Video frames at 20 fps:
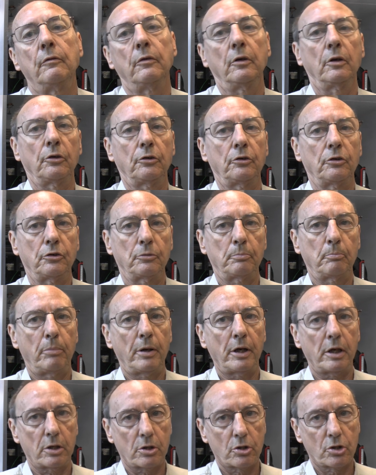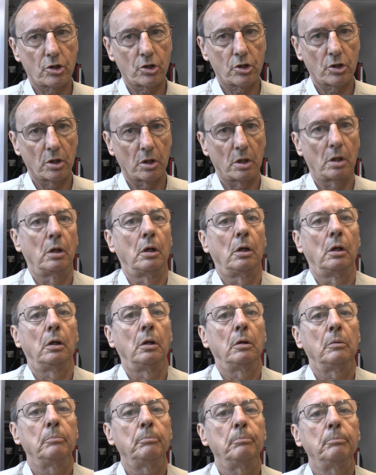versus pitch,
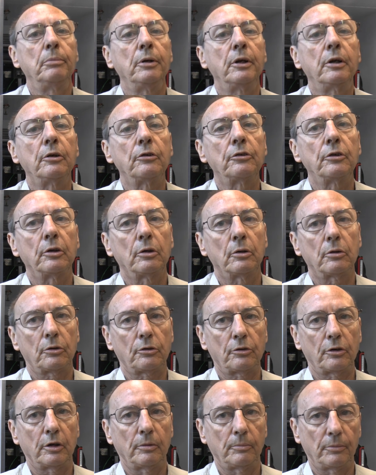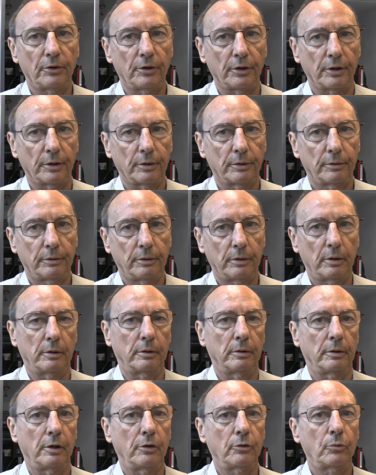because they're not the same thing,
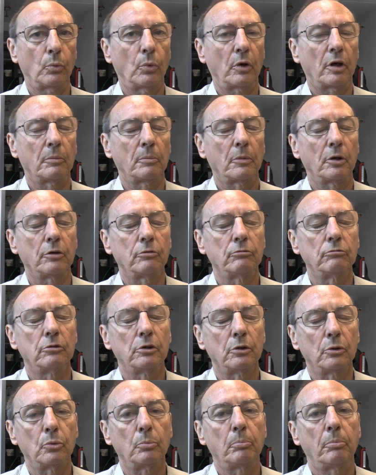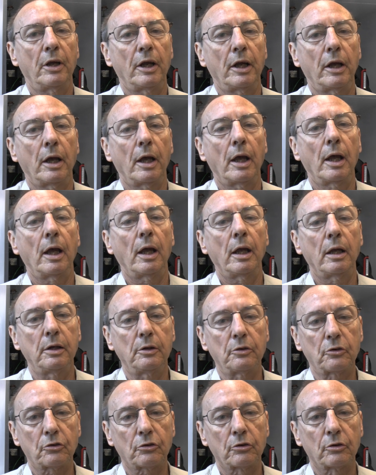and it's one of my real pet
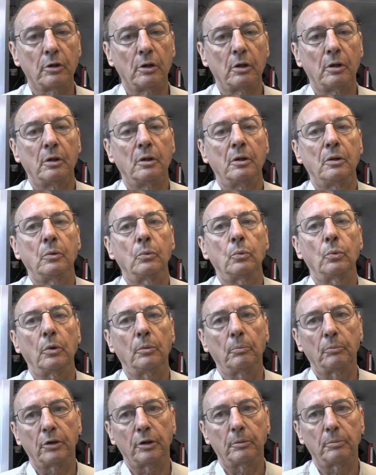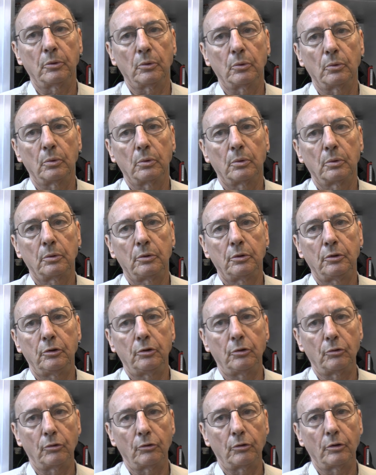hates when people
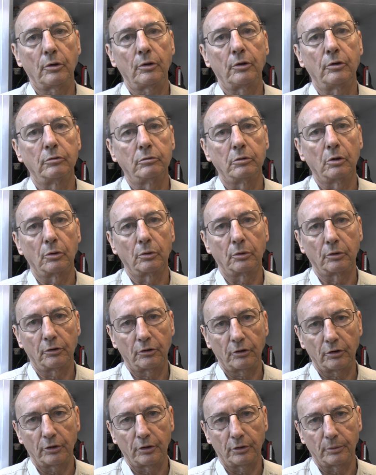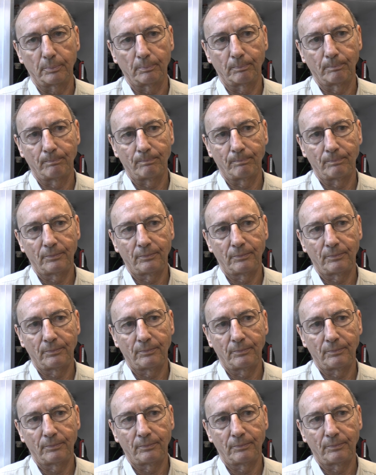use the wrong term.